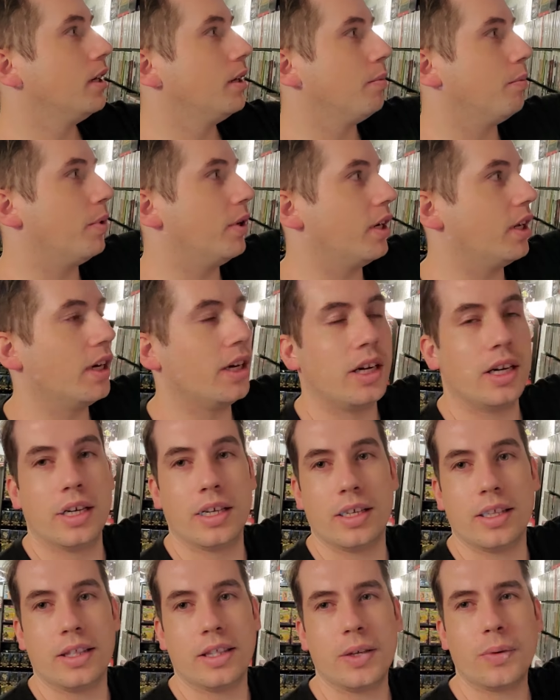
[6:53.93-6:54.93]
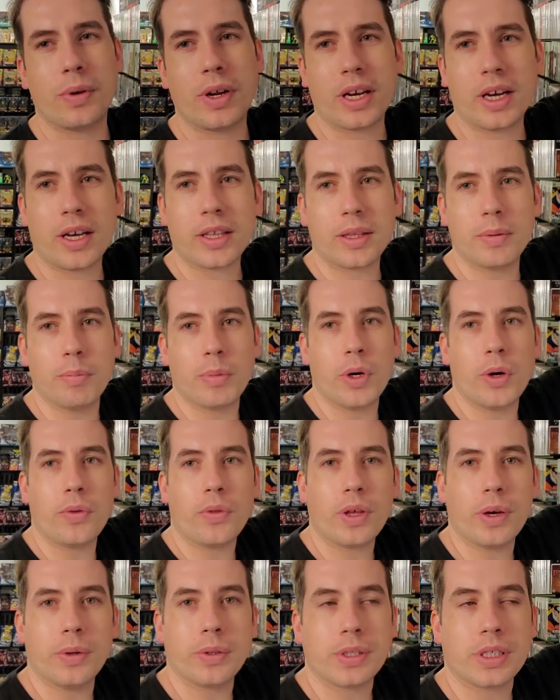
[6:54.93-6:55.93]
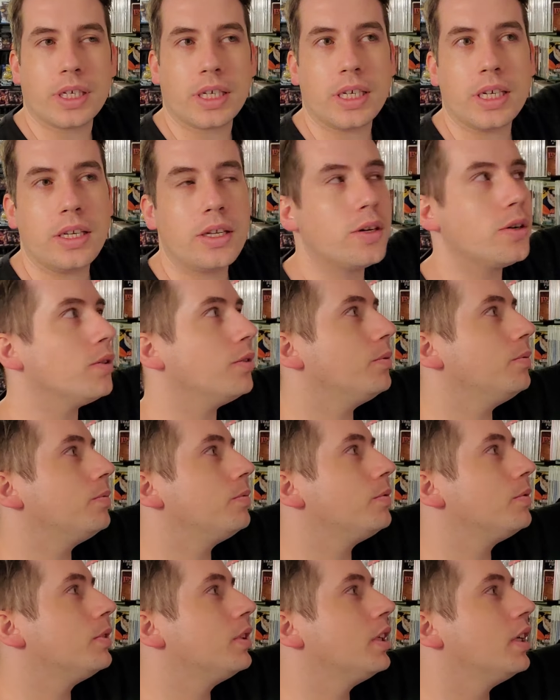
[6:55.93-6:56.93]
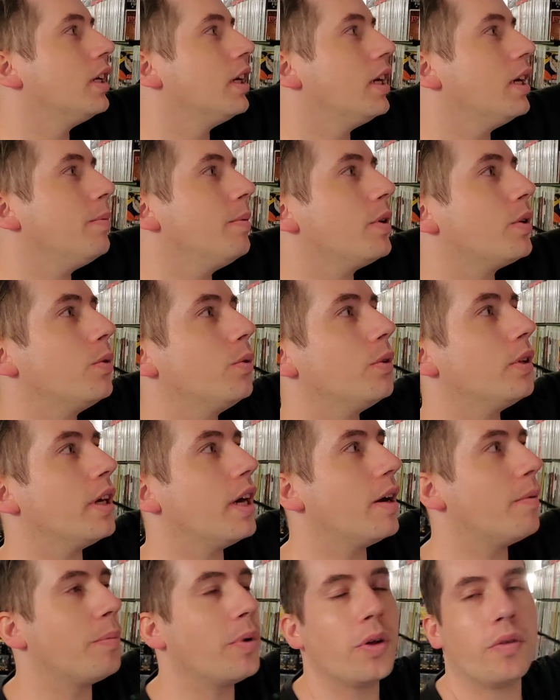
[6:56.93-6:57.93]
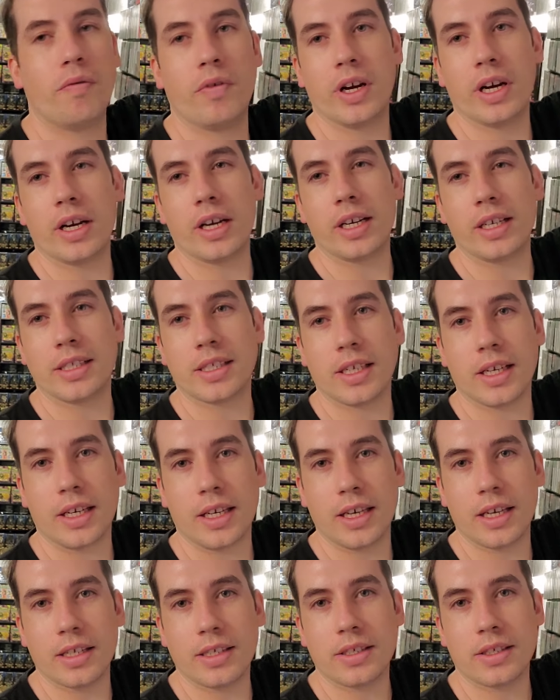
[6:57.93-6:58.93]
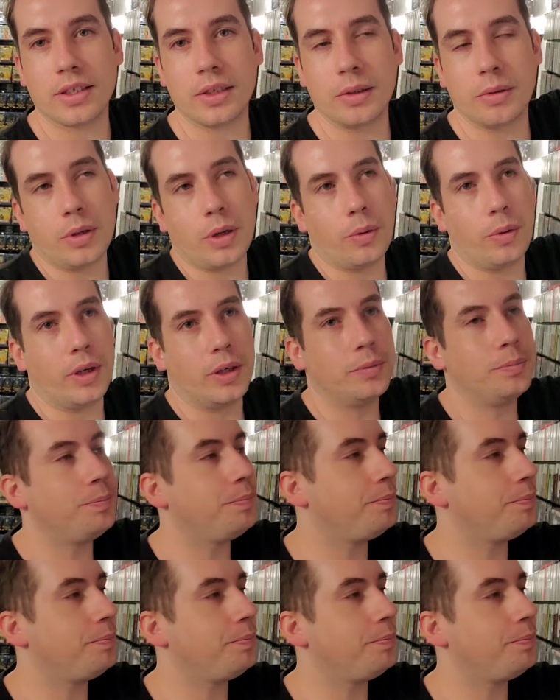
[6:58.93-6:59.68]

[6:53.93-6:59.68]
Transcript: But uh, then when I got them both, I was like, you know, it'd be cool to have both variants, I guess. So, oh well.